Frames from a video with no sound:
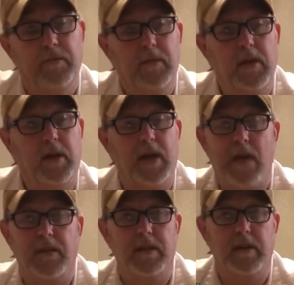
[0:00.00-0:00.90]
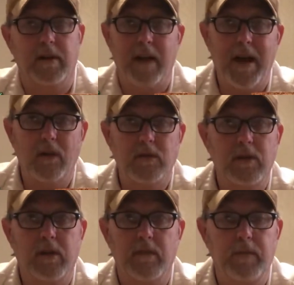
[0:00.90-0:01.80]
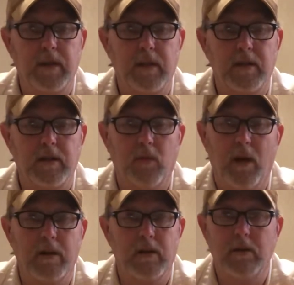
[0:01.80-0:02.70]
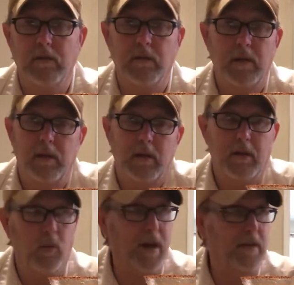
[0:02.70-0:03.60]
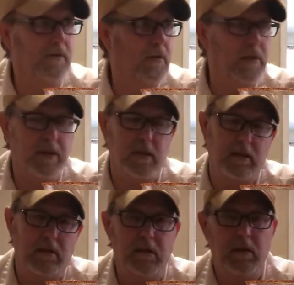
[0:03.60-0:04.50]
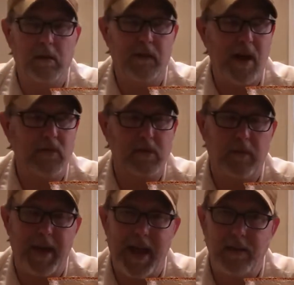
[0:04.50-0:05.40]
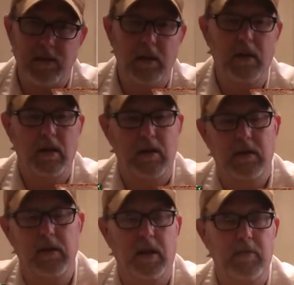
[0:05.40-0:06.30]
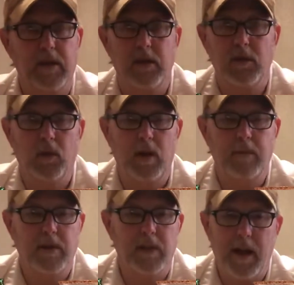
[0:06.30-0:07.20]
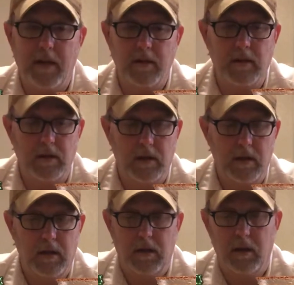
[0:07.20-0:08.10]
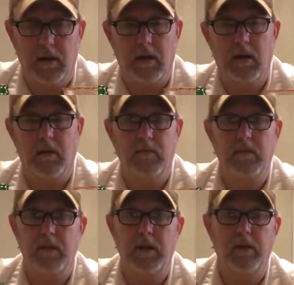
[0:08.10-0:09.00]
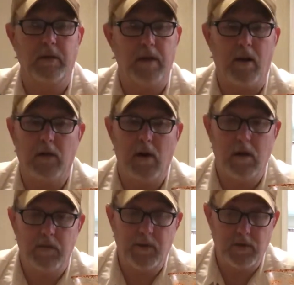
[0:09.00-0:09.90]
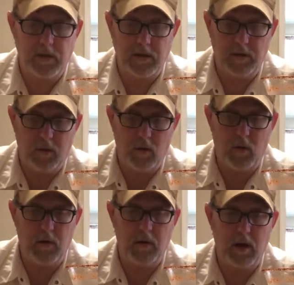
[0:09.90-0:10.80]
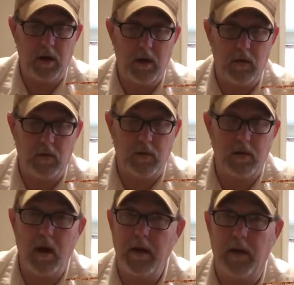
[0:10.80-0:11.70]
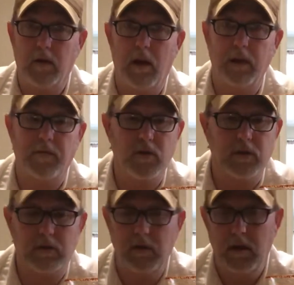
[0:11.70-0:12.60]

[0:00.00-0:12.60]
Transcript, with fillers: you can have it sent to your house. You can be in while you're waiting for this, you know, the virus to pass. You can be enjoying micheladas, um, either alcoholic version or uh, or non-alcoholic version.